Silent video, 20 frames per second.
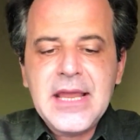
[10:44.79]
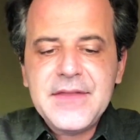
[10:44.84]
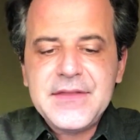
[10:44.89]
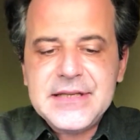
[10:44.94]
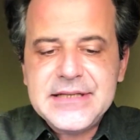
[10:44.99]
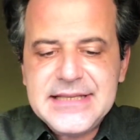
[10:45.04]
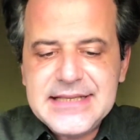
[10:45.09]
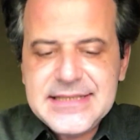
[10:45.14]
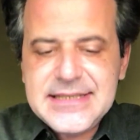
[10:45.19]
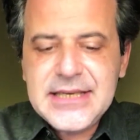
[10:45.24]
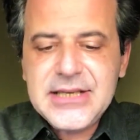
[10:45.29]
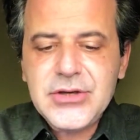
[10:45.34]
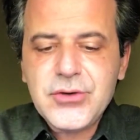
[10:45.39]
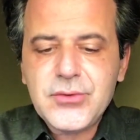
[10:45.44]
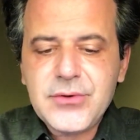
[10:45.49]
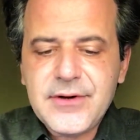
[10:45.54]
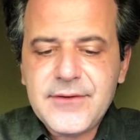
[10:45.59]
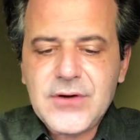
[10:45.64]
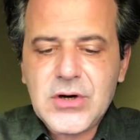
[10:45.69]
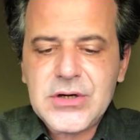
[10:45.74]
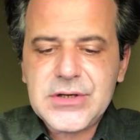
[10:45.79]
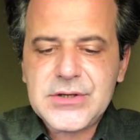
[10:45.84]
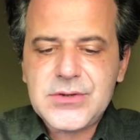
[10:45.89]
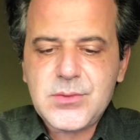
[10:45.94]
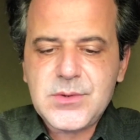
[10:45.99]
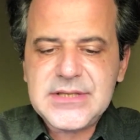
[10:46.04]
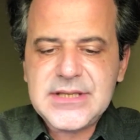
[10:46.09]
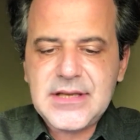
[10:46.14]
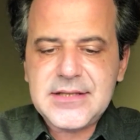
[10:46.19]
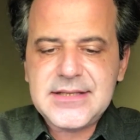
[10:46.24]
The dizzy universe
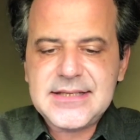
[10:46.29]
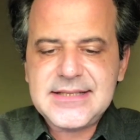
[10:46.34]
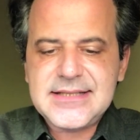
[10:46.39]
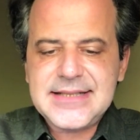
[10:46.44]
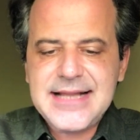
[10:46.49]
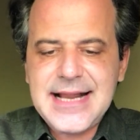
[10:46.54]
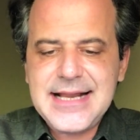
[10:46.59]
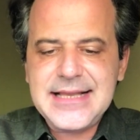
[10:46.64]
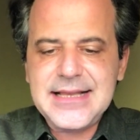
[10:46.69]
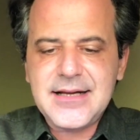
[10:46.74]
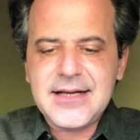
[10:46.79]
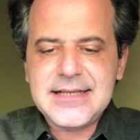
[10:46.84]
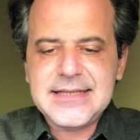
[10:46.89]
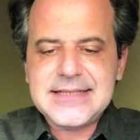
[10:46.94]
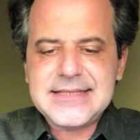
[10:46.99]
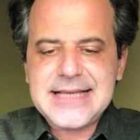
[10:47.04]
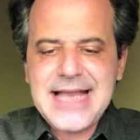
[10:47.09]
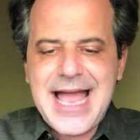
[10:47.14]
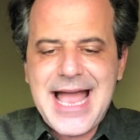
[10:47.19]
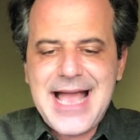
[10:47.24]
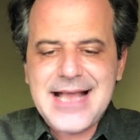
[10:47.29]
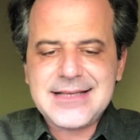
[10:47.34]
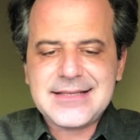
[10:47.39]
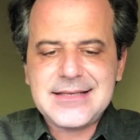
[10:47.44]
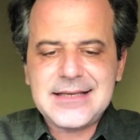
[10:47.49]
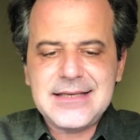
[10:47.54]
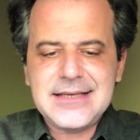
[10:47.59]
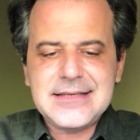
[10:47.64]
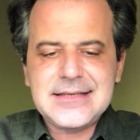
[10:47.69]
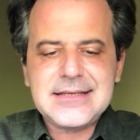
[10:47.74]
was unsteady on its
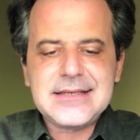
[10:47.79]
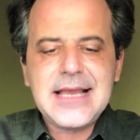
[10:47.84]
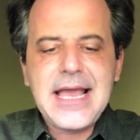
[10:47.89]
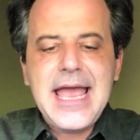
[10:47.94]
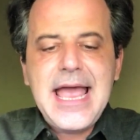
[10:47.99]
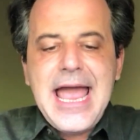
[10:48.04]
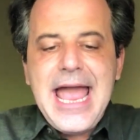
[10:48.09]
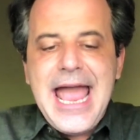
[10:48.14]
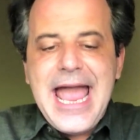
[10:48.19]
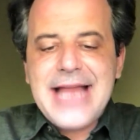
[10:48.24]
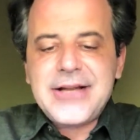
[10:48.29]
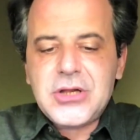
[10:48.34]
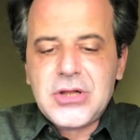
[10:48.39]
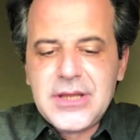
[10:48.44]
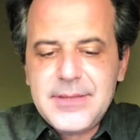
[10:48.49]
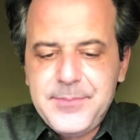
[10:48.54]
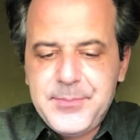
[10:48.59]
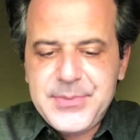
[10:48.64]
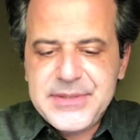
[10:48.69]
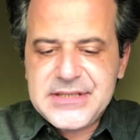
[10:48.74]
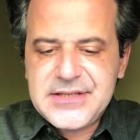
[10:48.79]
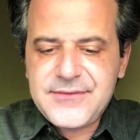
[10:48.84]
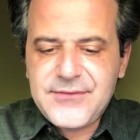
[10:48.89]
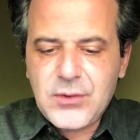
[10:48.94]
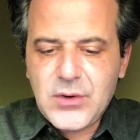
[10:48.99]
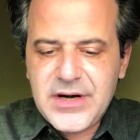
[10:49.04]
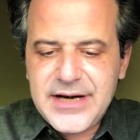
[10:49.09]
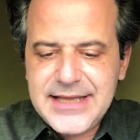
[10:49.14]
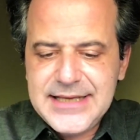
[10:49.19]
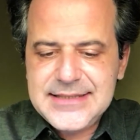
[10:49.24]
axes, and Olympus
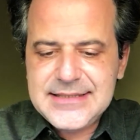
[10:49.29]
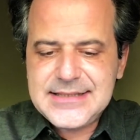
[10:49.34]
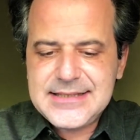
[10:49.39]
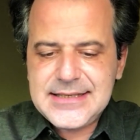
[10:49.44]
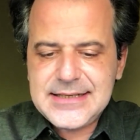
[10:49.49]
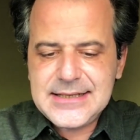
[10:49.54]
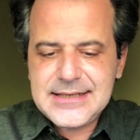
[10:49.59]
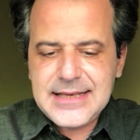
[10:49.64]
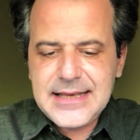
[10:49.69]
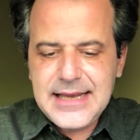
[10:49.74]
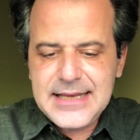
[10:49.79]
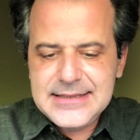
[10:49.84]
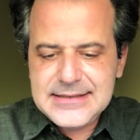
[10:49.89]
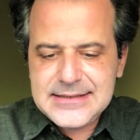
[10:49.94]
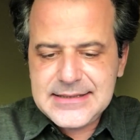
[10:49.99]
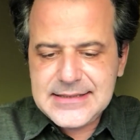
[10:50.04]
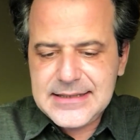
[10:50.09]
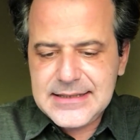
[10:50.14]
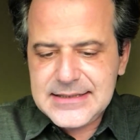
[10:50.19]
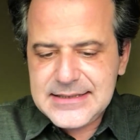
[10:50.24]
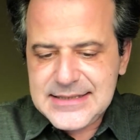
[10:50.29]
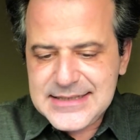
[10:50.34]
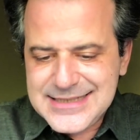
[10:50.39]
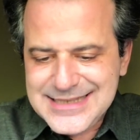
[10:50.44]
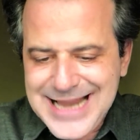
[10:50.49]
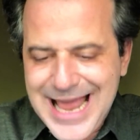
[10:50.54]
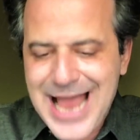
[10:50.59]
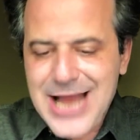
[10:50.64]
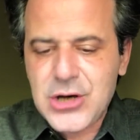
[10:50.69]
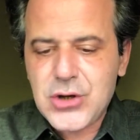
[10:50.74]
for an instant, instant
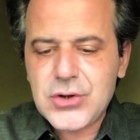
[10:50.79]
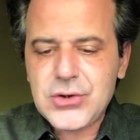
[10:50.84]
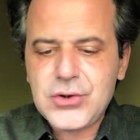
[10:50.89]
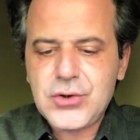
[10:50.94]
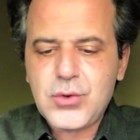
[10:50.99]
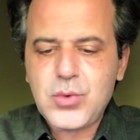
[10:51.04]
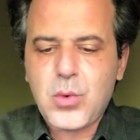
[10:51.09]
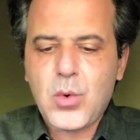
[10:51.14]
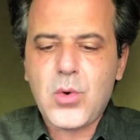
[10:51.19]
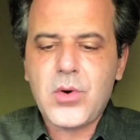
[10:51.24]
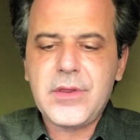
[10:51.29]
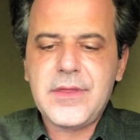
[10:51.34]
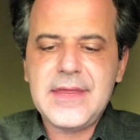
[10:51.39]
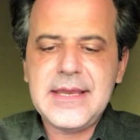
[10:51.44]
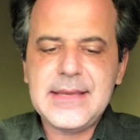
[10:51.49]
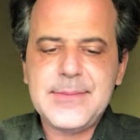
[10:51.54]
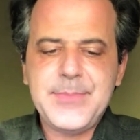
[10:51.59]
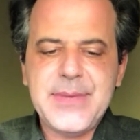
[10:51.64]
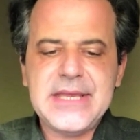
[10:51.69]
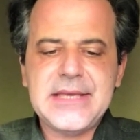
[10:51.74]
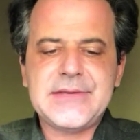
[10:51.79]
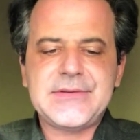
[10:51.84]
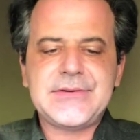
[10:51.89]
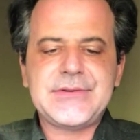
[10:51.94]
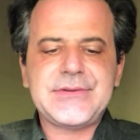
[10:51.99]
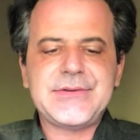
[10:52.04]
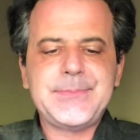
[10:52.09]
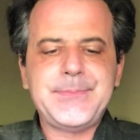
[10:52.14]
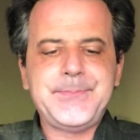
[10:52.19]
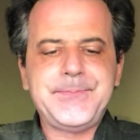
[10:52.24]
staggered toward the
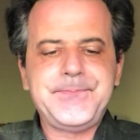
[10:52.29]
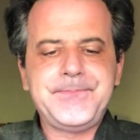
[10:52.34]
abyss.